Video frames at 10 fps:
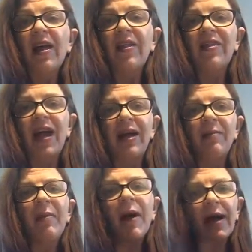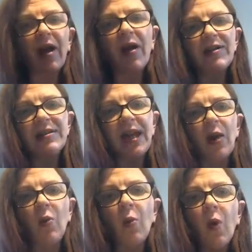then my clients are
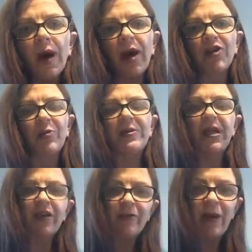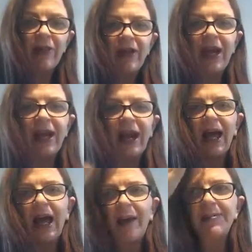getting 100% of me. They're getting
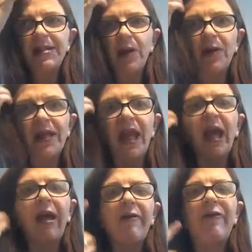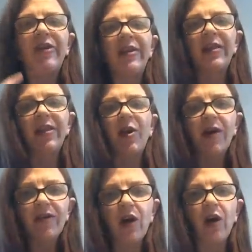absolutely everything that
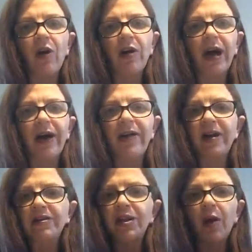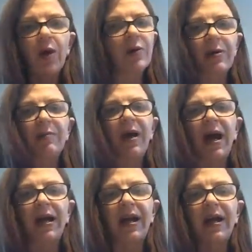I've got, and there's no holding back.